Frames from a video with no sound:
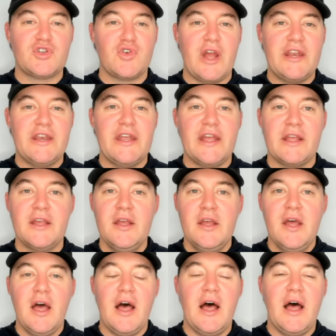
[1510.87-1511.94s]
trending
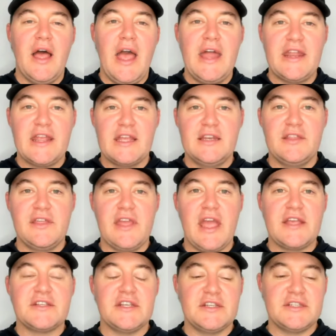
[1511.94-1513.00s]
heading into the
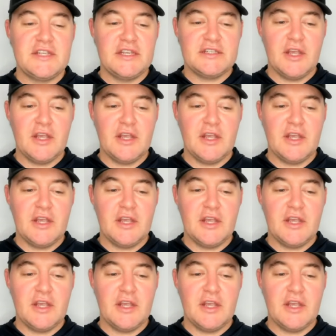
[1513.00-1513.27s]
ACC.